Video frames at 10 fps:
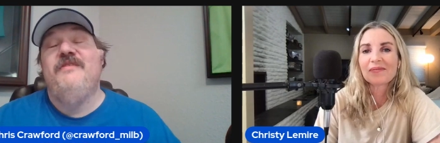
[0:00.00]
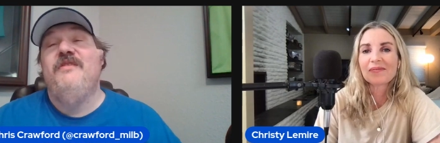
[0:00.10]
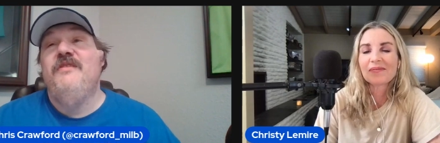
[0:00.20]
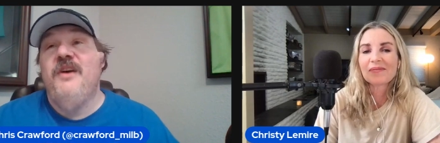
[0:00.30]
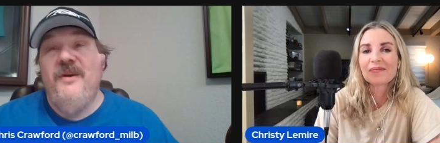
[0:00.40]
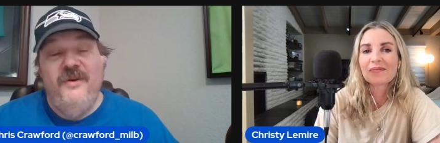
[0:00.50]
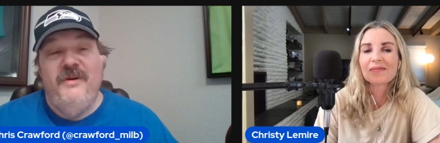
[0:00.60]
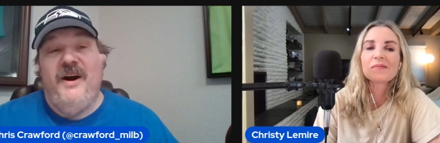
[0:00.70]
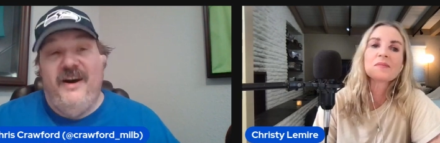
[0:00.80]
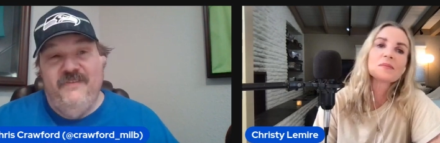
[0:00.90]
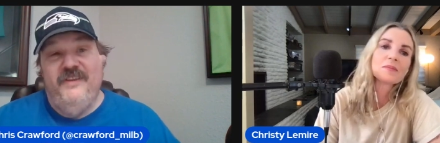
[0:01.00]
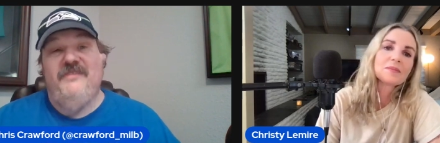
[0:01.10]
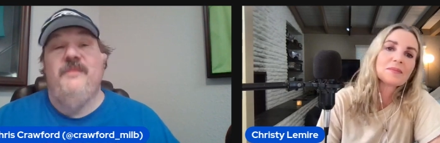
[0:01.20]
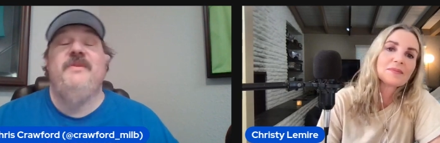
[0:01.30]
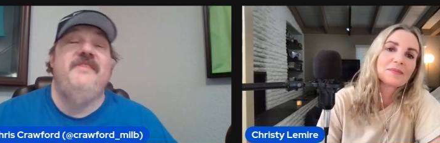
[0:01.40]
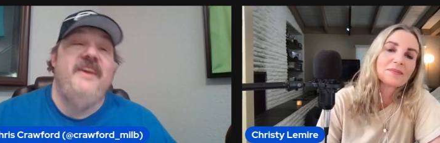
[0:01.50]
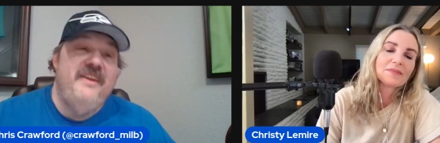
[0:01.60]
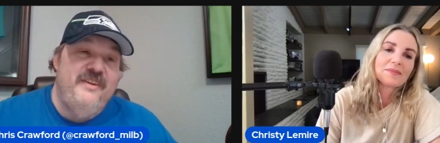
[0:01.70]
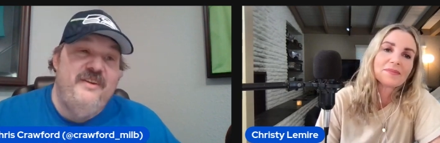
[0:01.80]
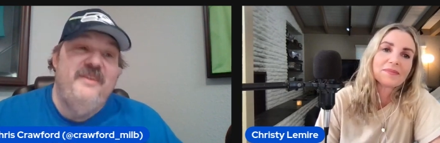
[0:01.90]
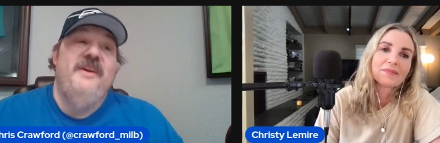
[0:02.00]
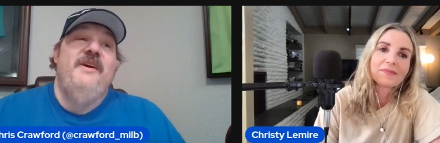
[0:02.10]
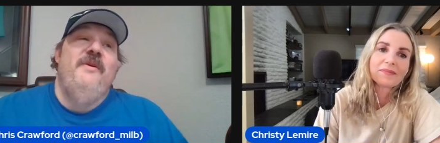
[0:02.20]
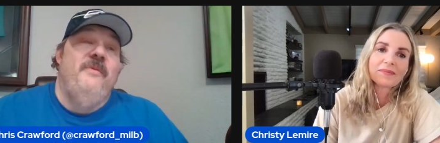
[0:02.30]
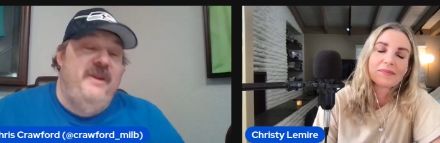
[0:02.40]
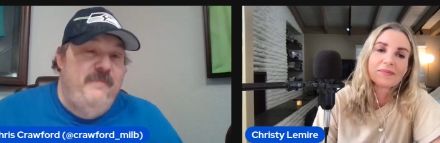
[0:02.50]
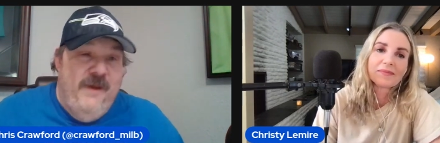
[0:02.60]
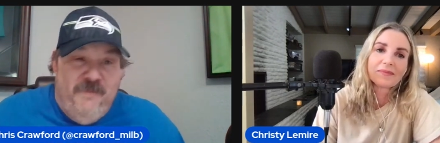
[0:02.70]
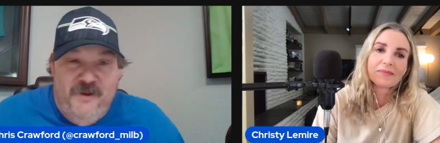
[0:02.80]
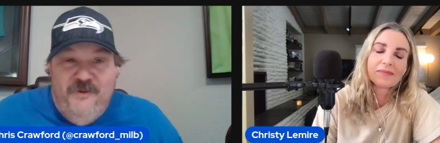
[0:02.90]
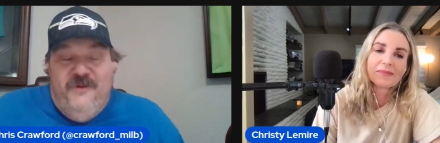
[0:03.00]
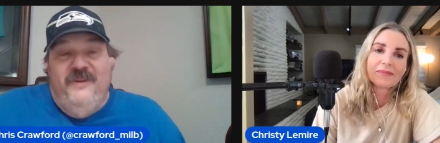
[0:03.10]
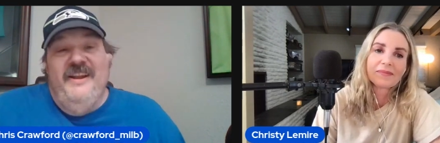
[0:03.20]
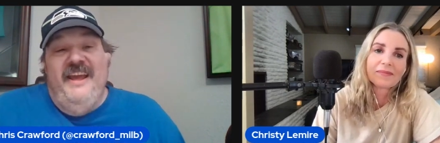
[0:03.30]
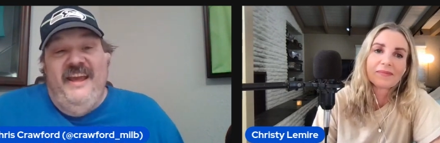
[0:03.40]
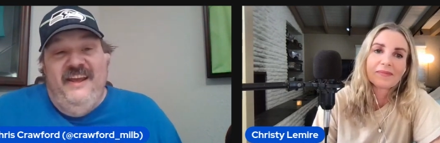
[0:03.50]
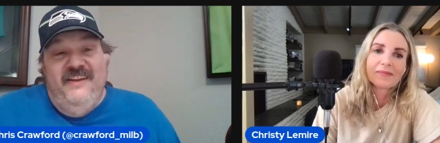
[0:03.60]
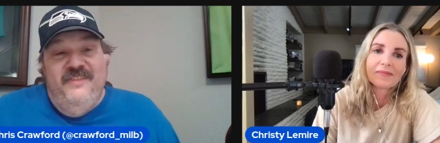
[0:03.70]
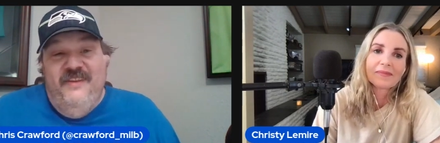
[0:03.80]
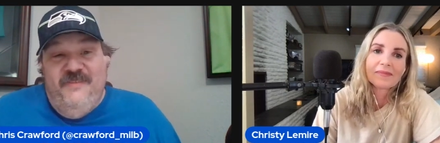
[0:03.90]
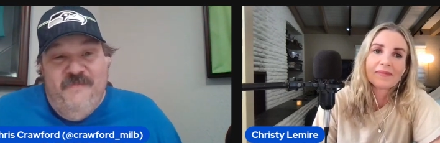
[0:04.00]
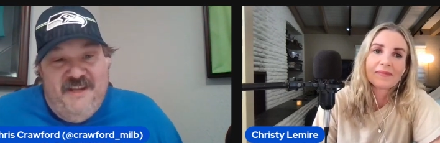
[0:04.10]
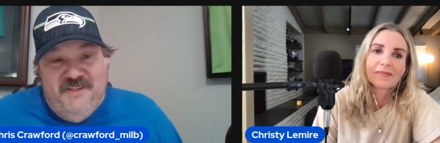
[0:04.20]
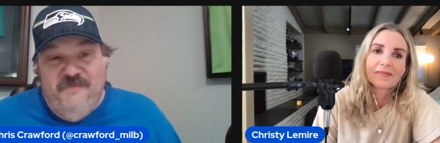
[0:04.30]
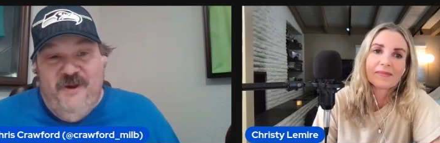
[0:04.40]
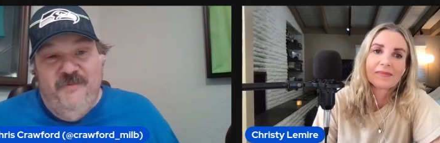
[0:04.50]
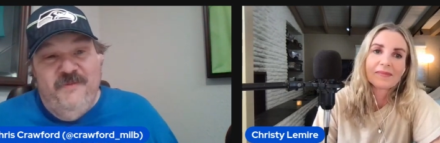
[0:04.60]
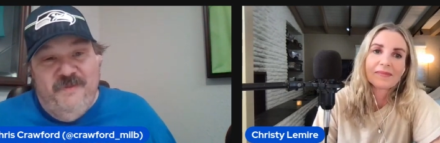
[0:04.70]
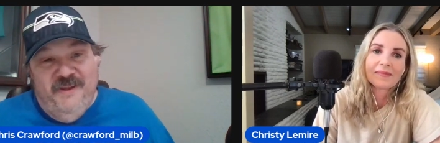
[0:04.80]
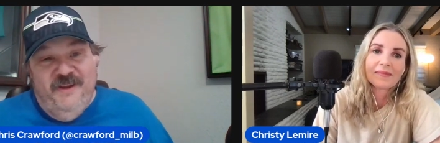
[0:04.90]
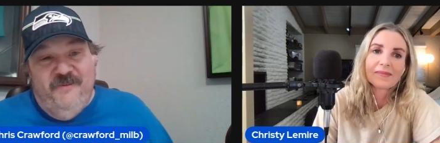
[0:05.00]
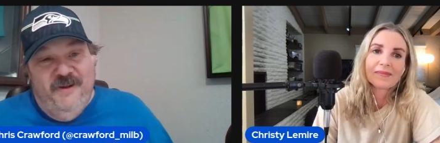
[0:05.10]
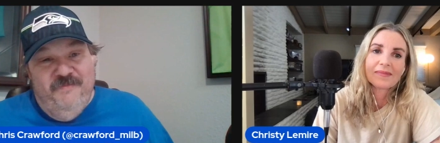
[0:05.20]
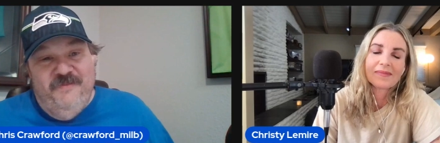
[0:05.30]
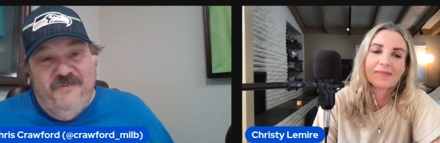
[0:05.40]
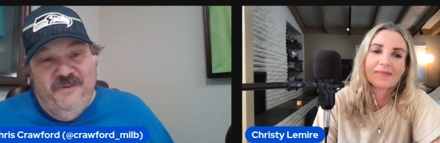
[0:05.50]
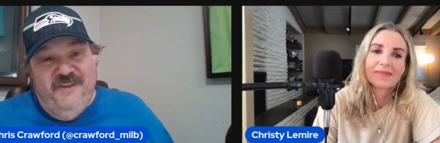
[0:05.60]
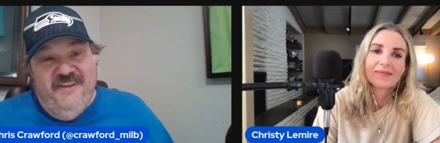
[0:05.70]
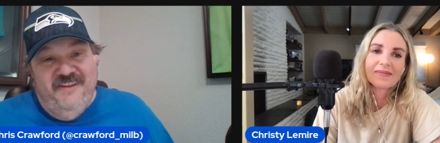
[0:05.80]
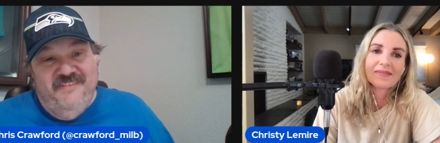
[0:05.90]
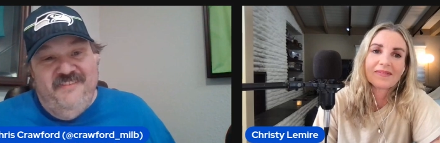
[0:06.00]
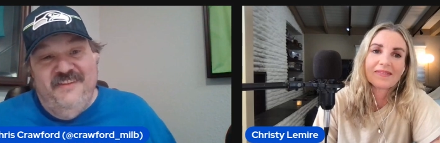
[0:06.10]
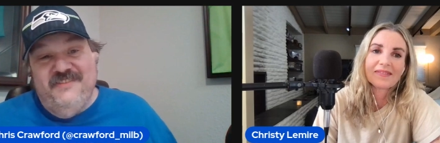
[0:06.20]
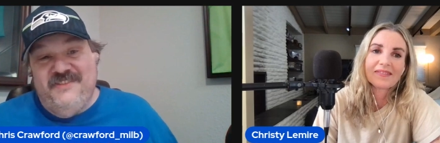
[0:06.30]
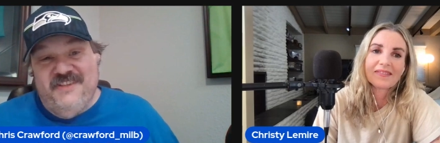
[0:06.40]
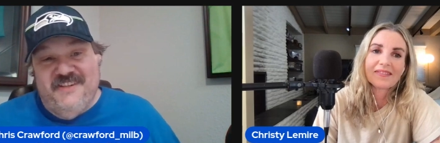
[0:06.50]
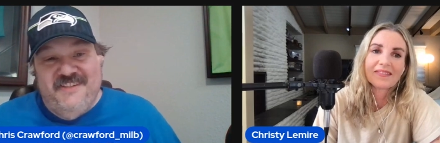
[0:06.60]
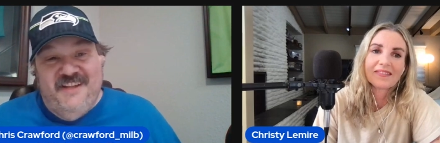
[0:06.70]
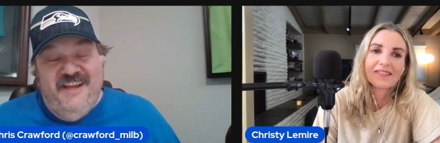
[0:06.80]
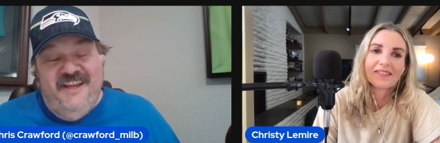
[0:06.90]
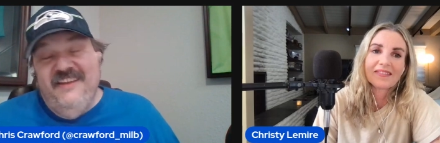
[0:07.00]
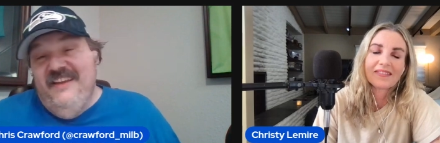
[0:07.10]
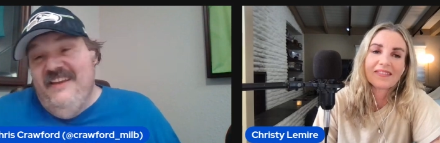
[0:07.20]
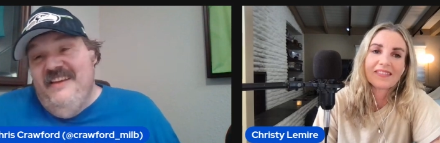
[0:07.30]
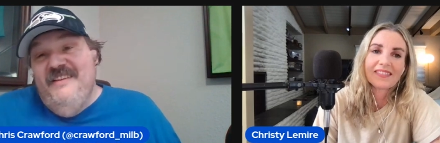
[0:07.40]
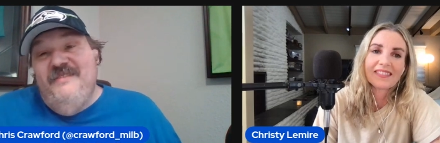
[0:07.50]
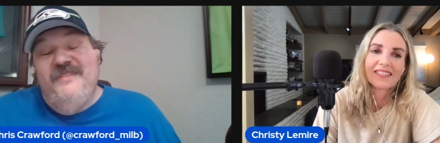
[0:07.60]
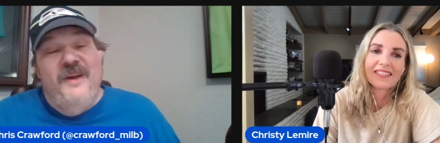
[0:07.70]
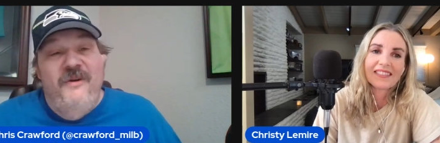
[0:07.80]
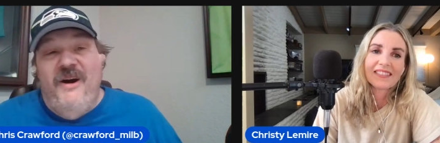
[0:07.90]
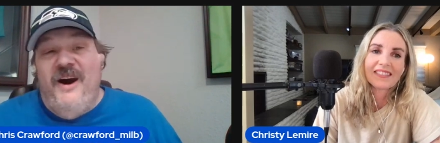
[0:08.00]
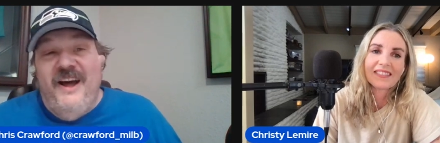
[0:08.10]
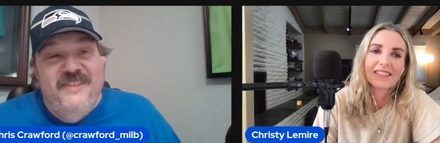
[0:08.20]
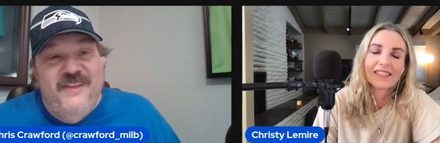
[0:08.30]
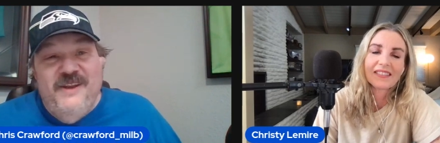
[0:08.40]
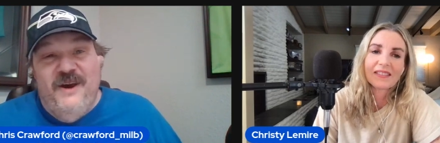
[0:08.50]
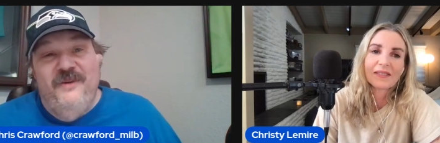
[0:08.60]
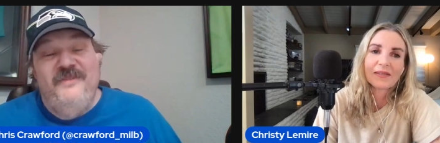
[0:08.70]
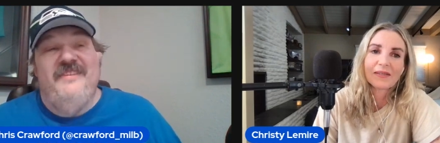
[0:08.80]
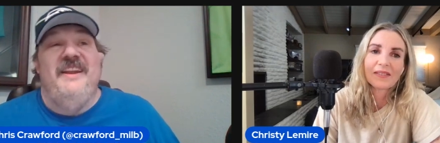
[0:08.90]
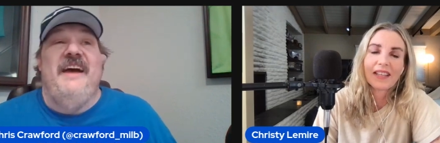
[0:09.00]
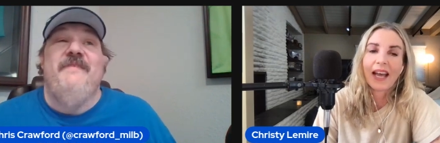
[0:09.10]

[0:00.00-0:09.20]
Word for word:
Speaker 1: so obvious. In particular, Wendy Peppercorn and this magic moment playing right before the kiss is just like so on the nose, and yeah.